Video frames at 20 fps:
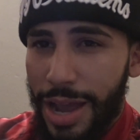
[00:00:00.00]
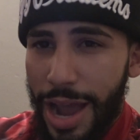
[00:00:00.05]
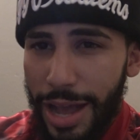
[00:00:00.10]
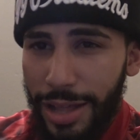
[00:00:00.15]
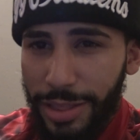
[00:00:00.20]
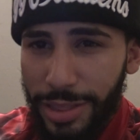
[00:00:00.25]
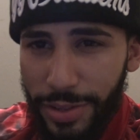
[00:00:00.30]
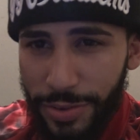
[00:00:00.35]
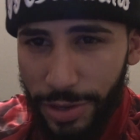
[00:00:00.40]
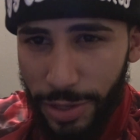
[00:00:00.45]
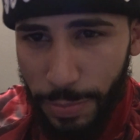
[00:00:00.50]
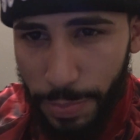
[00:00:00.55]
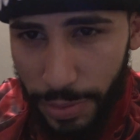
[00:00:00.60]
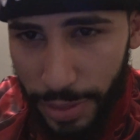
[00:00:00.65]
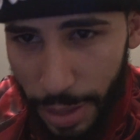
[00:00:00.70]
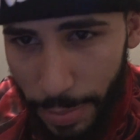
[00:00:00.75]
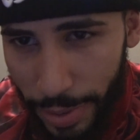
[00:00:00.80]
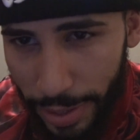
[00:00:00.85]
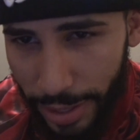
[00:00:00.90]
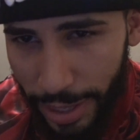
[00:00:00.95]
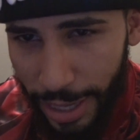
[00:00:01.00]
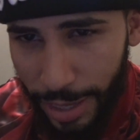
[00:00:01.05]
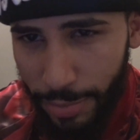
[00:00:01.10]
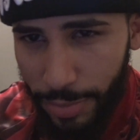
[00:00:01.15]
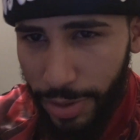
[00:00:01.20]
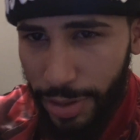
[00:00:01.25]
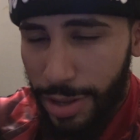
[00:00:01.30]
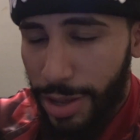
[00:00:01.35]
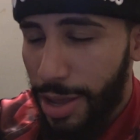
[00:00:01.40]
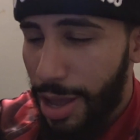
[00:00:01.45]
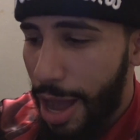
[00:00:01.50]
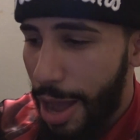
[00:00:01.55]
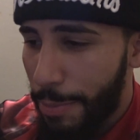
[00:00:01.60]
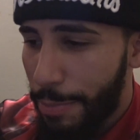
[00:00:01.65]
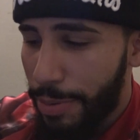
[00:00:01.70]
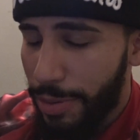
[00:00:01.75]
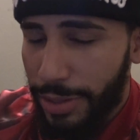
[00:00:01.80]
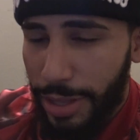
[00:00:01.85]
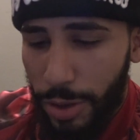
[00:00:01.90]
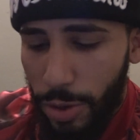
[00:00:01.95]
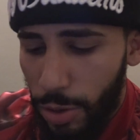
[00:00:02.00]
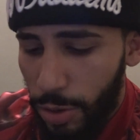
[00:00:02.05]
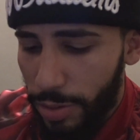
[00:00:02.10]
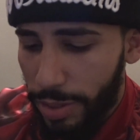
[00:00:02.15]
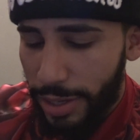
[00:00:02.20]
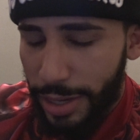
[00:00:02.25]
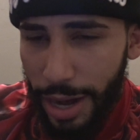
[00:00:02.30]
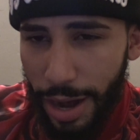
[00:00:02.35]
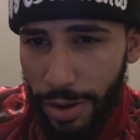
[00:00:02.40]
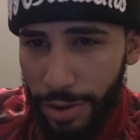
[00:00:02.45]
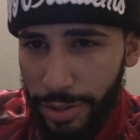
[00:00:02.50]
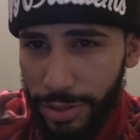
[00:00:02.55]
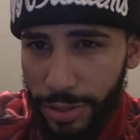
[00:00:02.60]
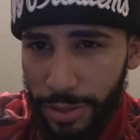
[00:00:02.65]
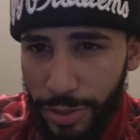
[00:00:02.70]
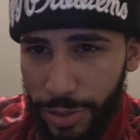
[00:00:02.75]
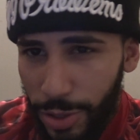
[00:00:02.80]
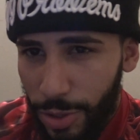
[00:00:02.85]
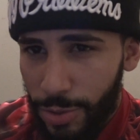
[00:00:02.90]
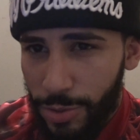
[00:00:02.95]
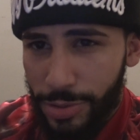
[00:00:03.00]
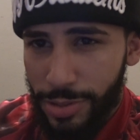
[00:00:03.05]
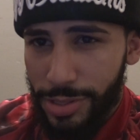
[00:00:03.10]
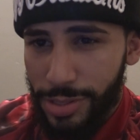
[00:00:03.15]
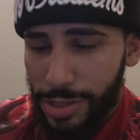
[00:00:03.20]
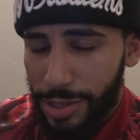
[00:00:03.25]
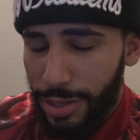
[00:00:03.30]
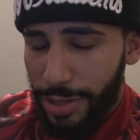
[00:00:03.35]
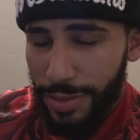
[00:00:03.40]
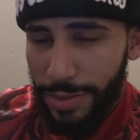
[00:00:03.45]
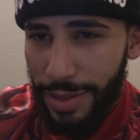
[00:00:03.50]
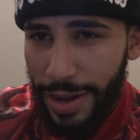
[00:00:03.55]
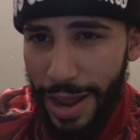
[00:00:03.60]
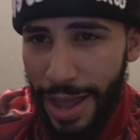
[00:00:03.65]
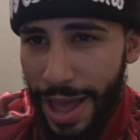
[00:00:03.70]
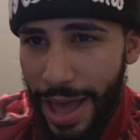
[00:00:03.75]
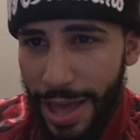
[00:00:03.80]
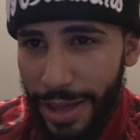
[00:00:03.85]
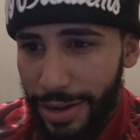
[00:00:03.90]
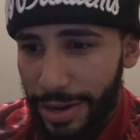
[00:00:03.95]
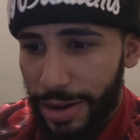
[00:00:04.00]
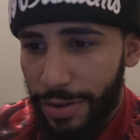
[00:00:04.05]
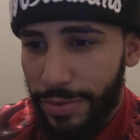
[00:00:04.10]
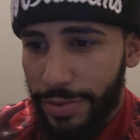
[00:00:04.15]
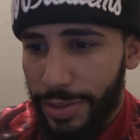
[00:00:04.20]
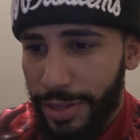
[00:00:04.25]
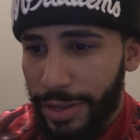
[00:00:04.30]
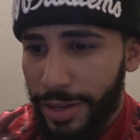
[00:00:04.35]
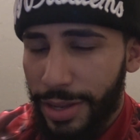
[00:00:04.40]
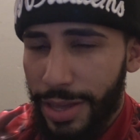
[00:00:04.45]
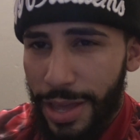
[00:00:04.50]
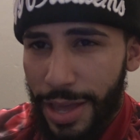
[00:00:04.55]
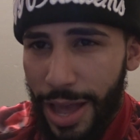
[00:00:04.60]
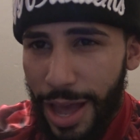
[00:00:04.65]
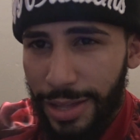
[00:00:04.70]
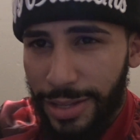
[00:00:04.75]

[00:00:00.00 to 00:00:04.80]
I literally pulled out my camera. I pulled out all the character clothes that I had and everything.